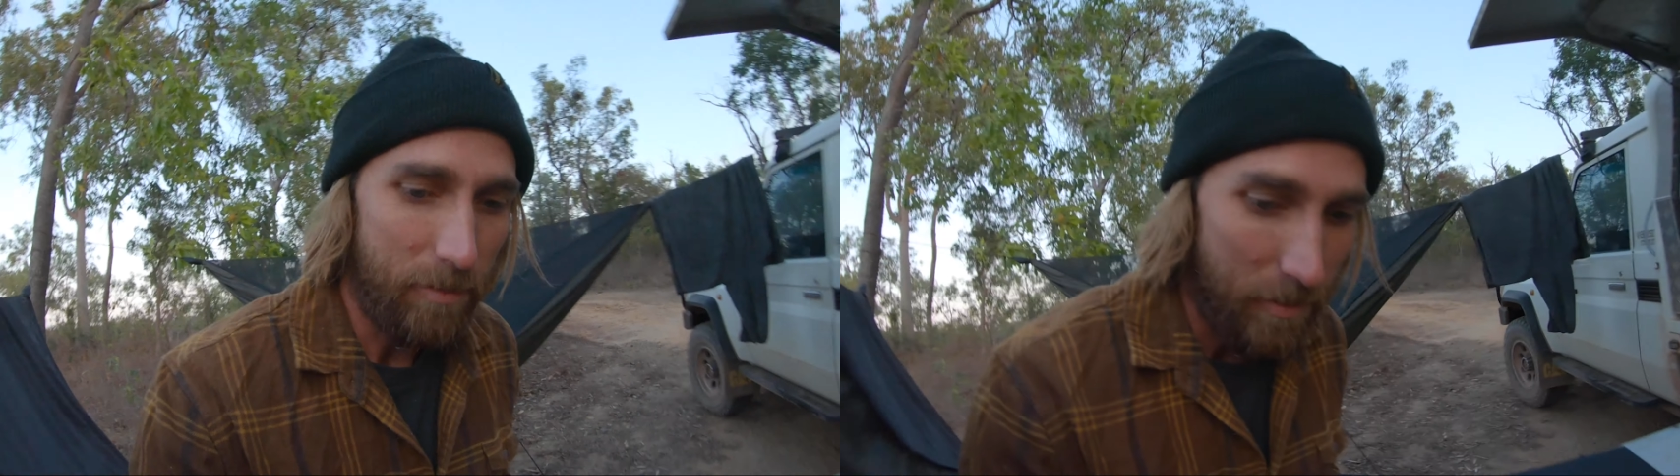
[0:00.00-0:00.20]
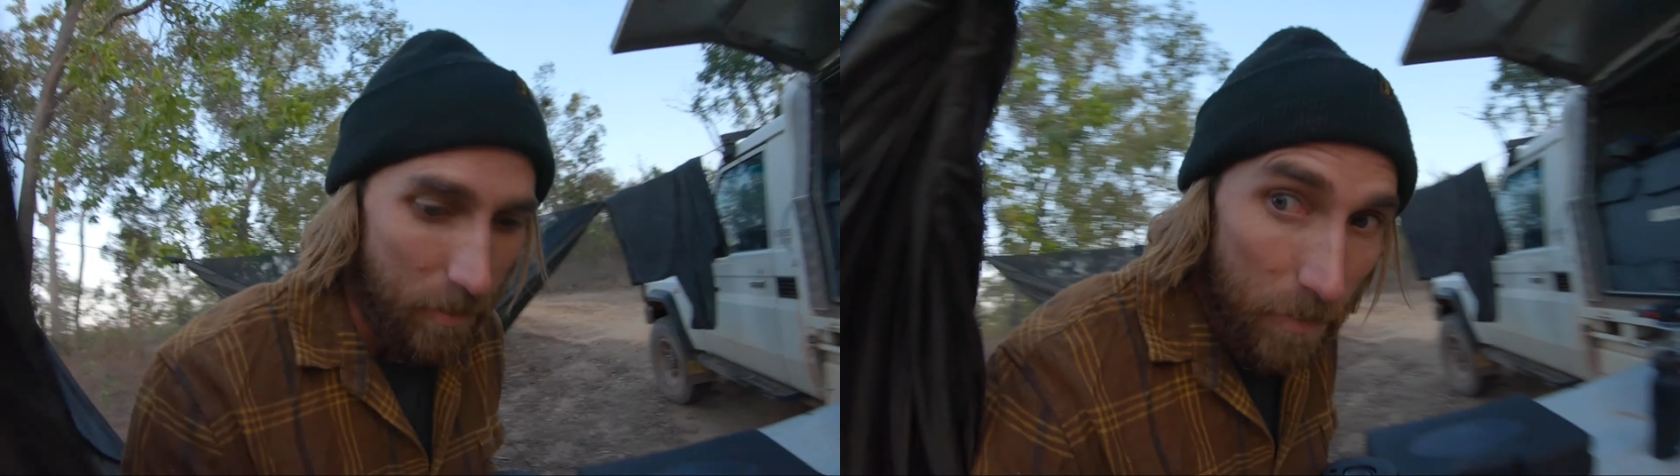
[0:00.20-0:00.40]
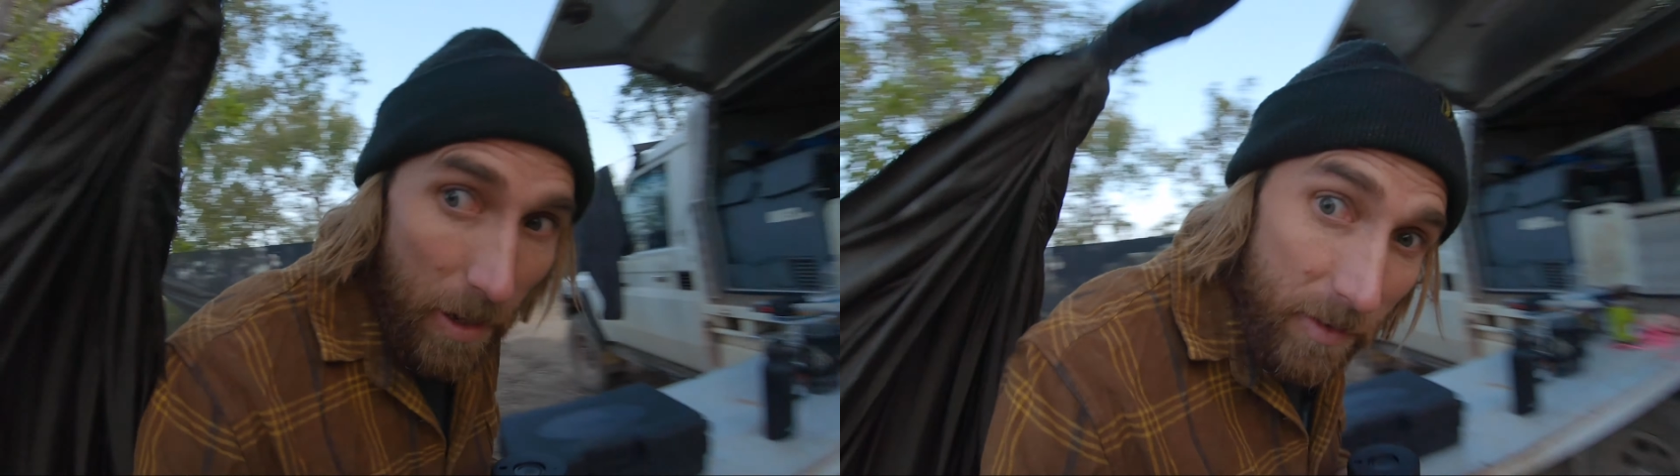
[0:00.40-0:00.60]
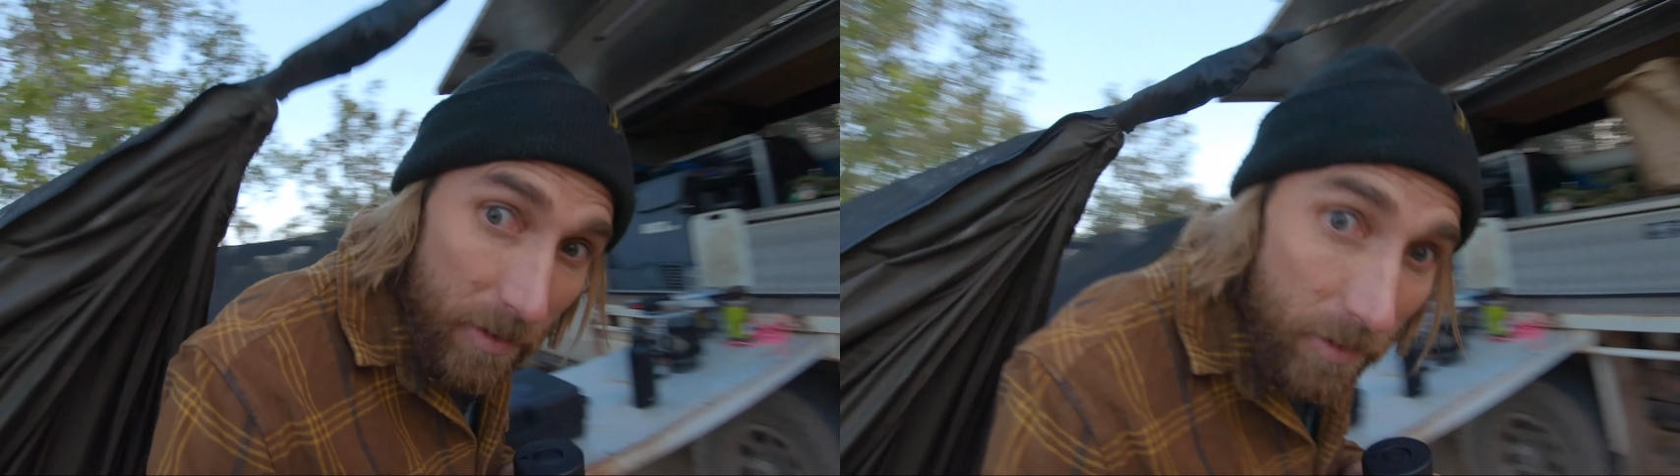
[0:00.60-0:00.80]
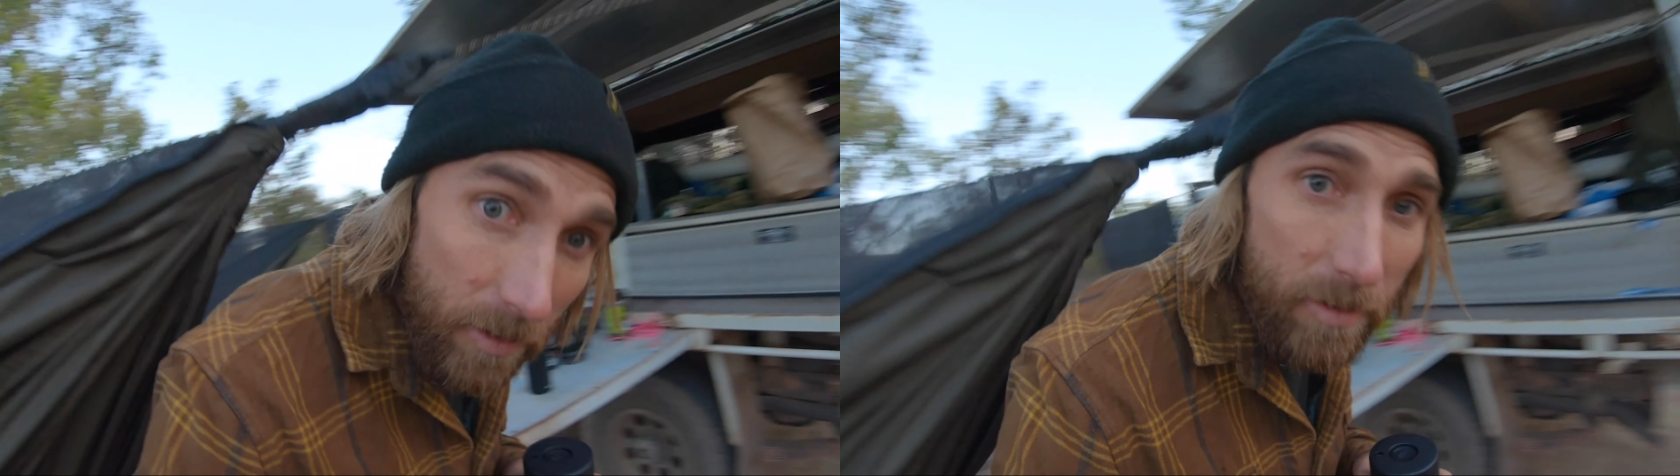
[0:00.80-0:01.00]
we had
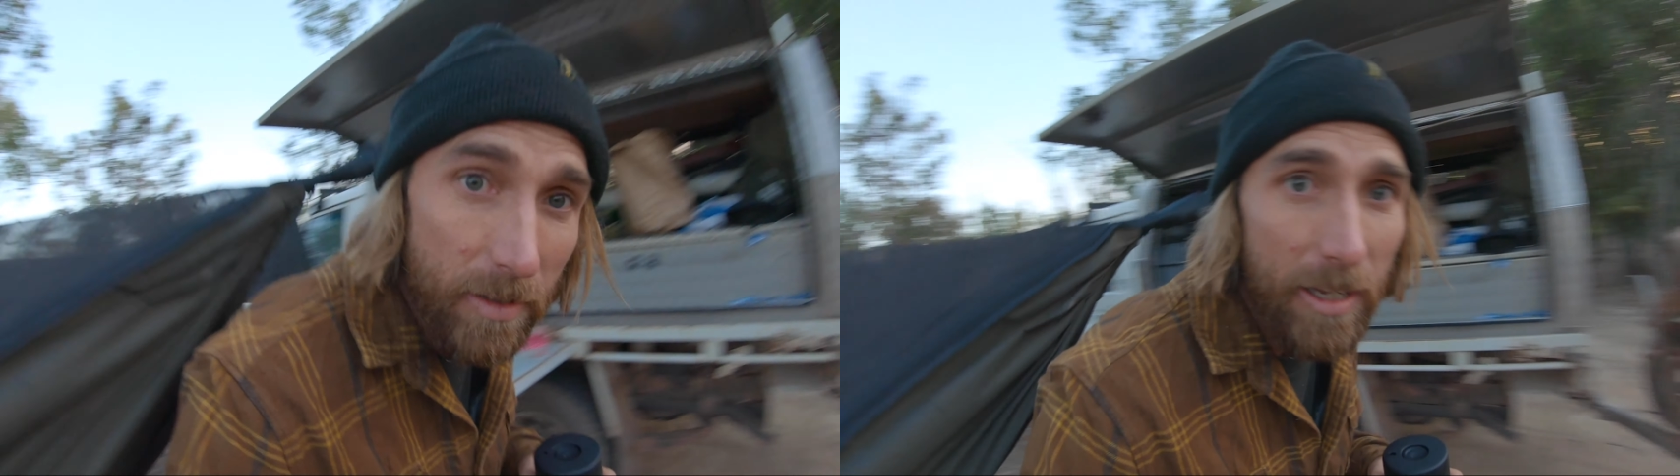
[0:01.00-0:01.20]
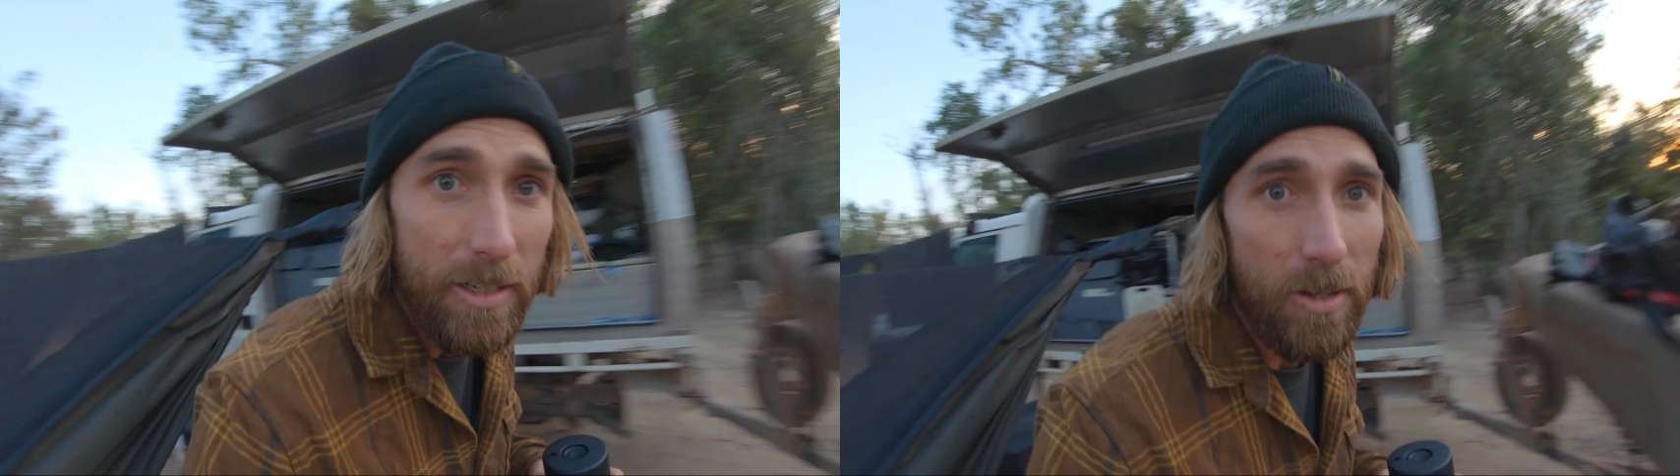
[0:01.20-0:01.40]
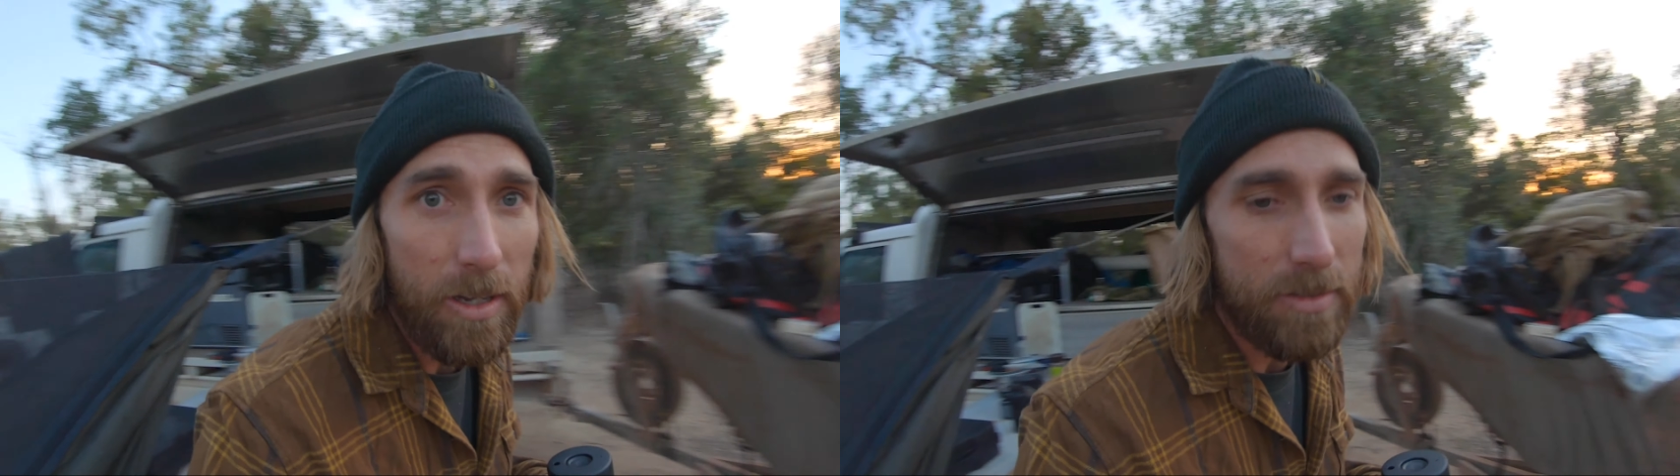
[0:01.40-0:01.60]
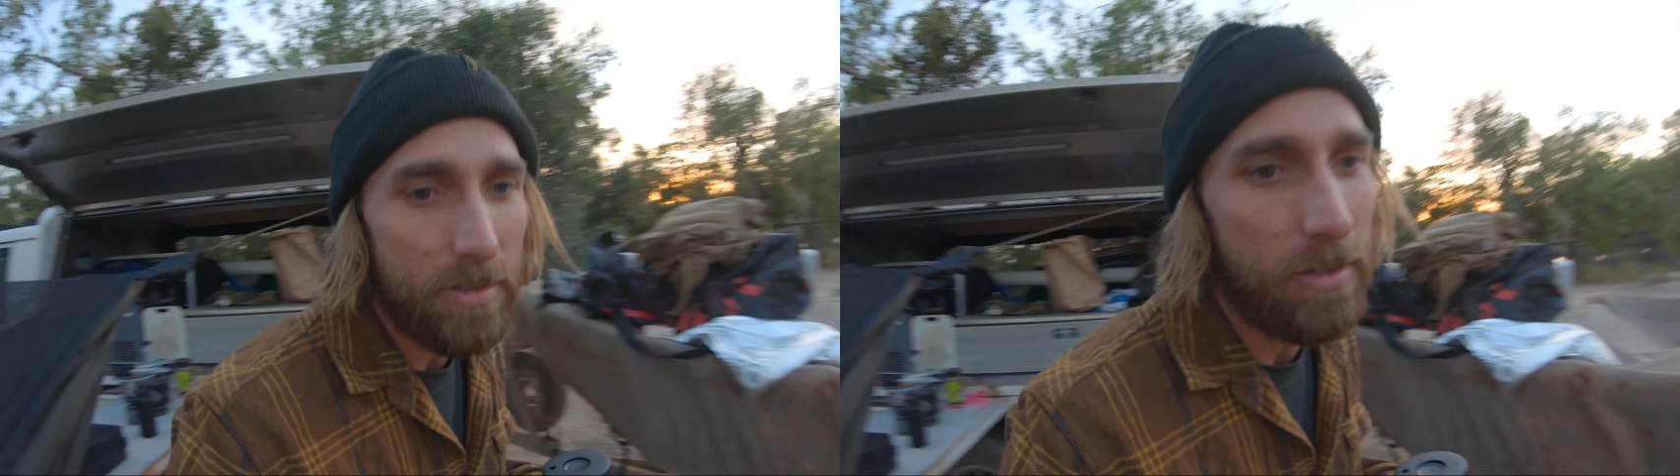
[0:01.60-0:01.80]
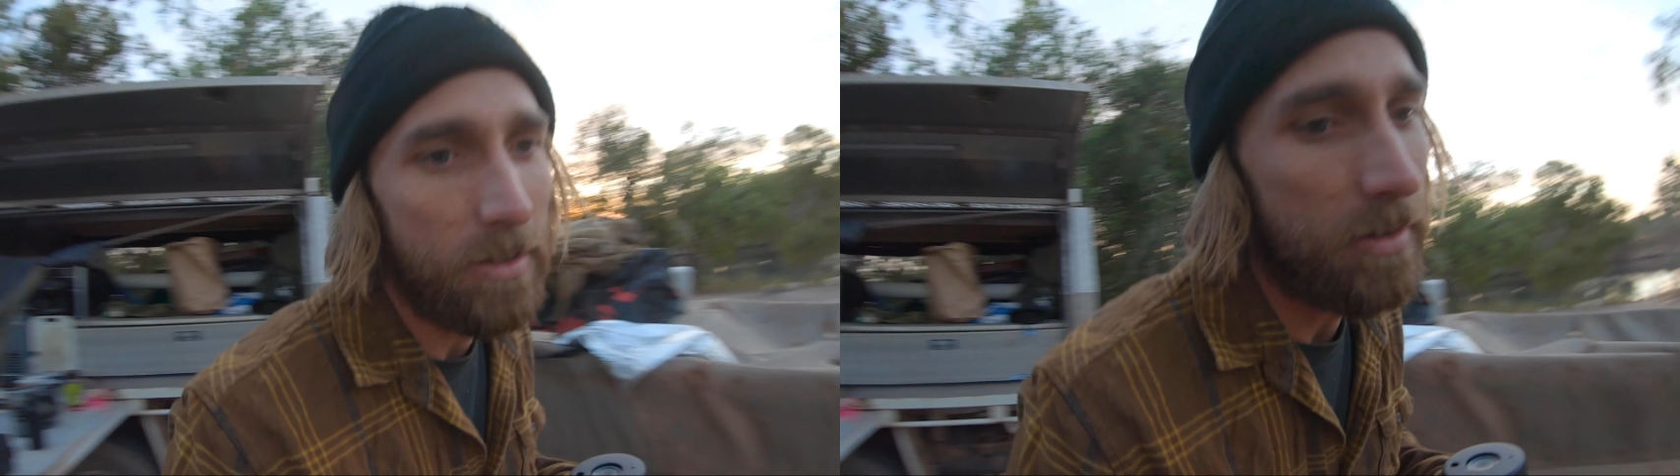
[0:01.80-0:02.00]
the headlights